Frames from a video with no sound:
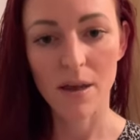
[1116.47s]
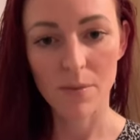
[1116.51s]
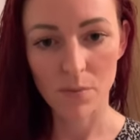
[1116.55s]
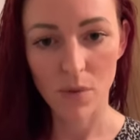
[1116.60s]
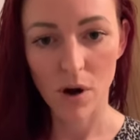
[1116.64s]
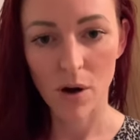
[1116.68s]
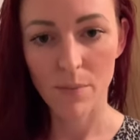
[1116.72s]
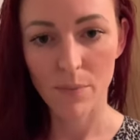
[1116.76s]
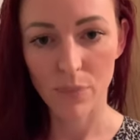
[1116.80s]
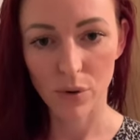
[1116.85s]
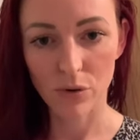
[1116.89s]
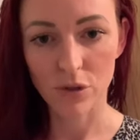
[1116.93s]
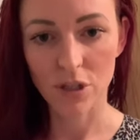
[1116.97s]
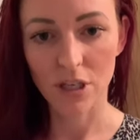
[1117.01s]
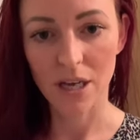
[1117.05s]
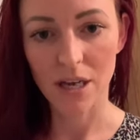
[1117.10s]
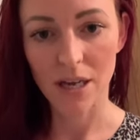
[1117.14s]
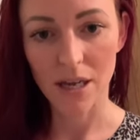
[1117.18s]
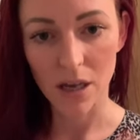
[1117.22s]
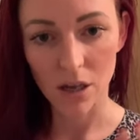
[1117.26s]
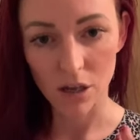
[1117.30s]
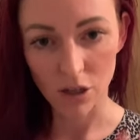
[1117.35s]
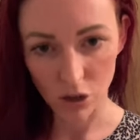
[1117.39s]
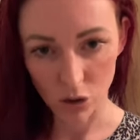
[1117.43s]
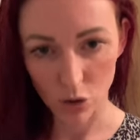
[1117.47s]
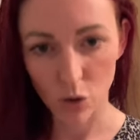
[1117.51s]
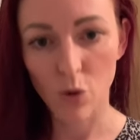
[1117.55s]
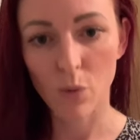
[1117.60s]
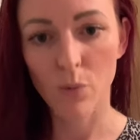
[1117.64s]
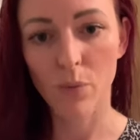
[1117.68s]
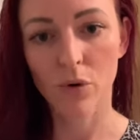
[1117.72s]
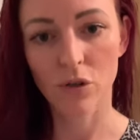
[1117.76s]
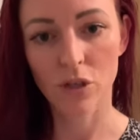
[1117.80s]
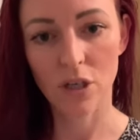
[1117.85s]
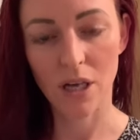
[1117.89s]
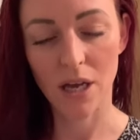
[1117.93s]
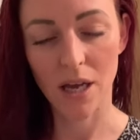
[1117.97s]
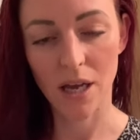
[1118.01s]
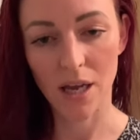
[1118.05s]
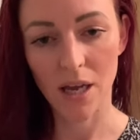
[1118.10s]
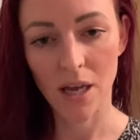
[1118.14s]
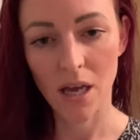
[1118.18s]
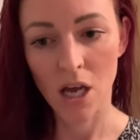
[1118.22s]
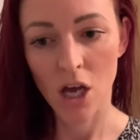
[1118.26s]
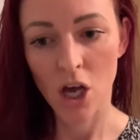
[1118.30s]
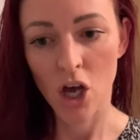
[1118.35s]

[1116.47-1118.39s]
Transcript: my body, in your body,